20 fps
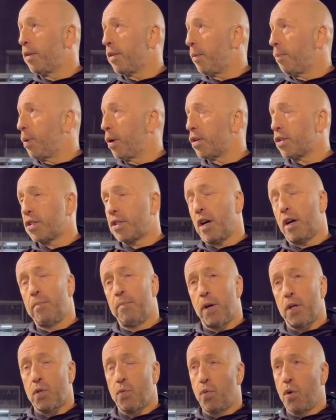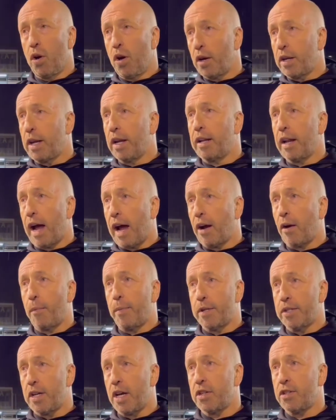They put so much work in out of
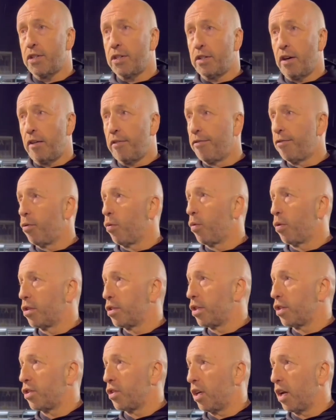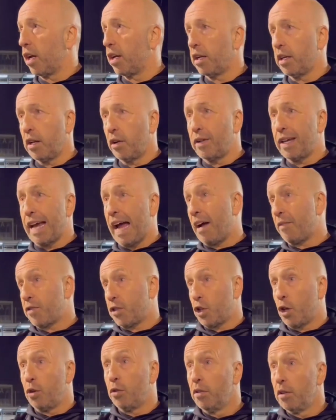possession, our forwards, this year. You know, they have
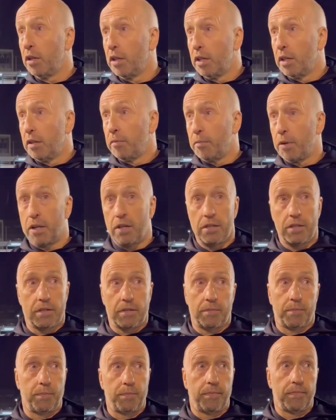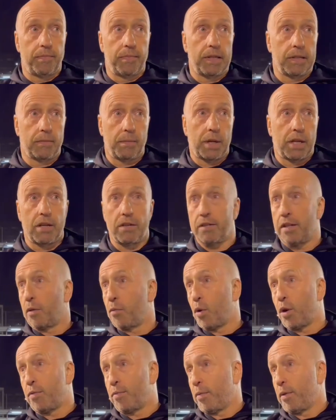to because
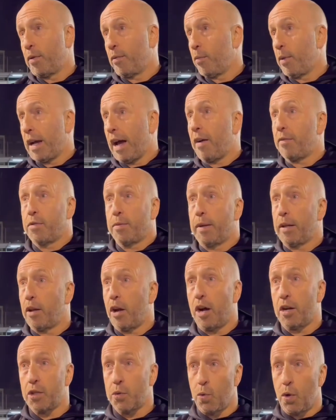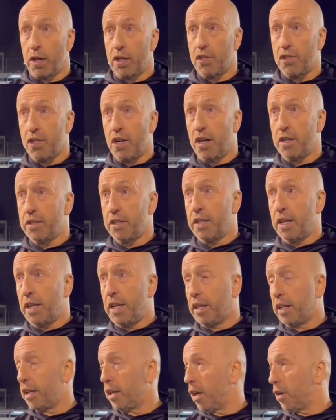we have to be the hardest working side in the
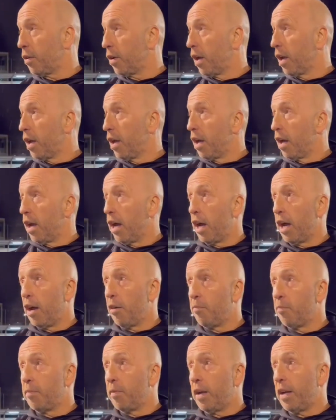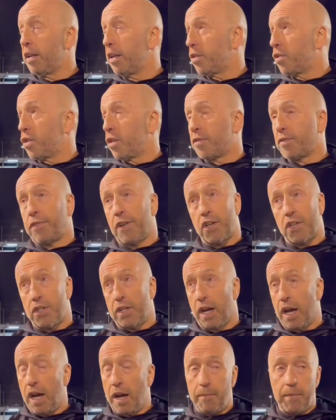league, you know. And it's just freshen
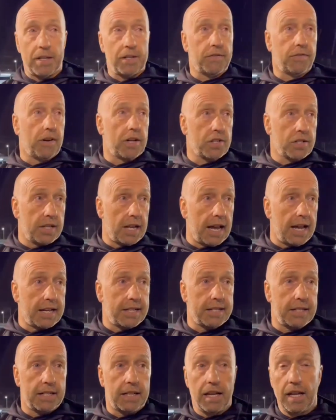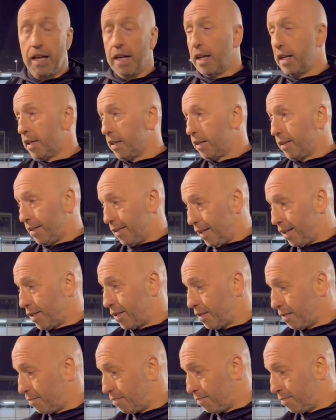it up and it's fresh legs, and this